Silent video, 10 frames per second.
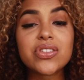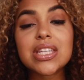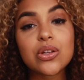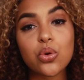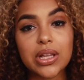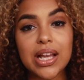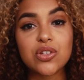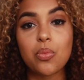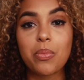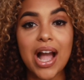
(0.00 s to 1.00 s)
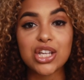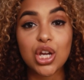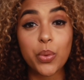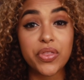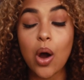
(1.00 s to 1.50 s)
seed Orlando
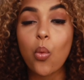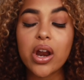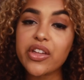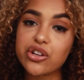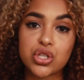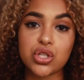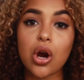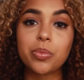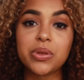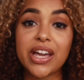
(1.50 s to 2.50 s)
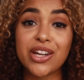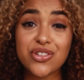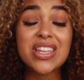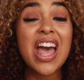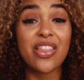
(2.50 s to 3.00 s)
Magic without one of their star
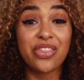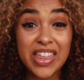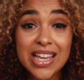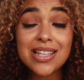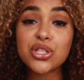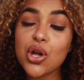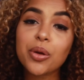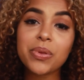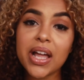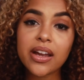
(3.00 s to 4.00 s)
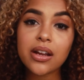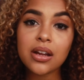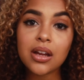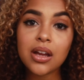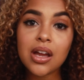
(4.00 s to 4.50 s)
players, the star
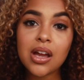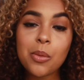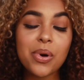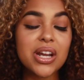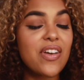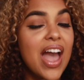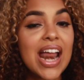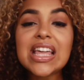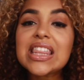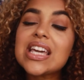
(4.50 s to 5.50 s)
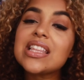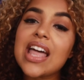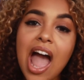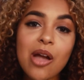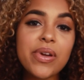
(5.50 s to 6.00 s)
player? But if anything, the
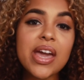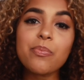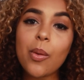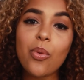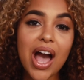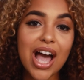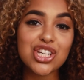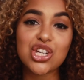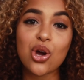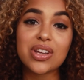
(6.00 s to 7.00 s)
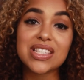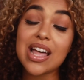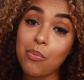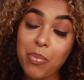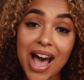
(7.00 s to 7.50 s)
NBA bubble has shown us
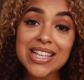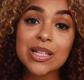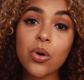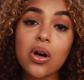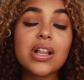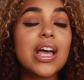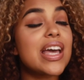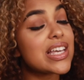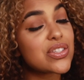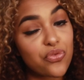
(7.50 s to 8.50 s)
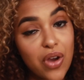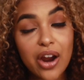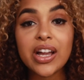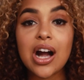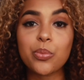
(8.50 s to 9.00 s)
that basketball is
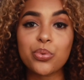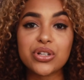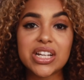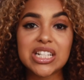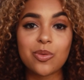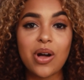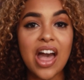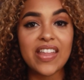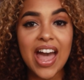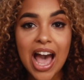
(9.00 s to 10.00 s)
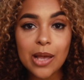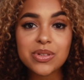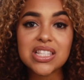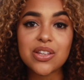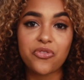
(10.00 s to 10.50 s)
very unpredictable, and the
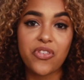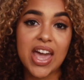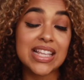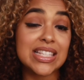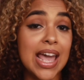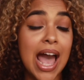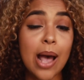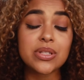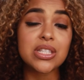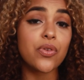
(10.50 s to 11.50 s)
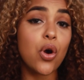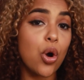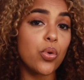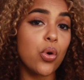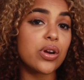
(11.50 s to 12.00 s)
absence of fans, the absence of
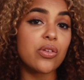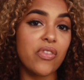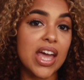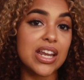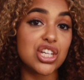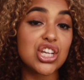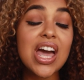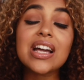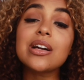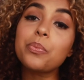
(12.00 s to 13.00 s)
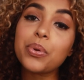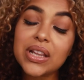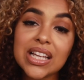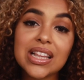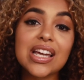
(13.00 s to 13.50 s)
home court advantage,
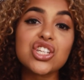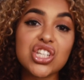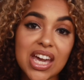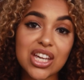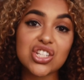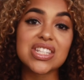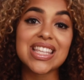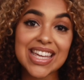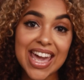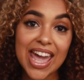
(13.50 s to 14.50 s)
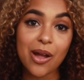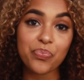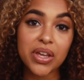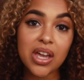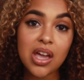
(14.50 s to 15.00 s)
completely changes the game.